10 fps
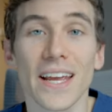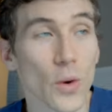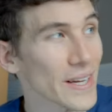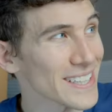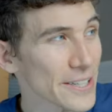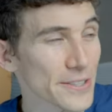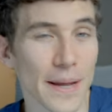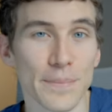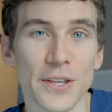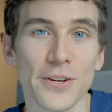go ahead and click or
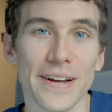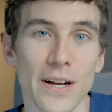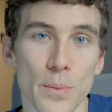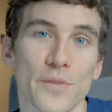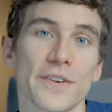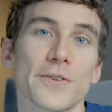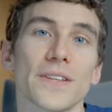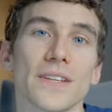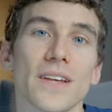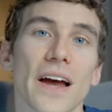tap the screen up over here to
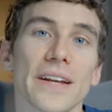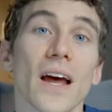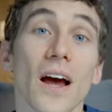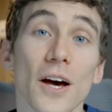the side.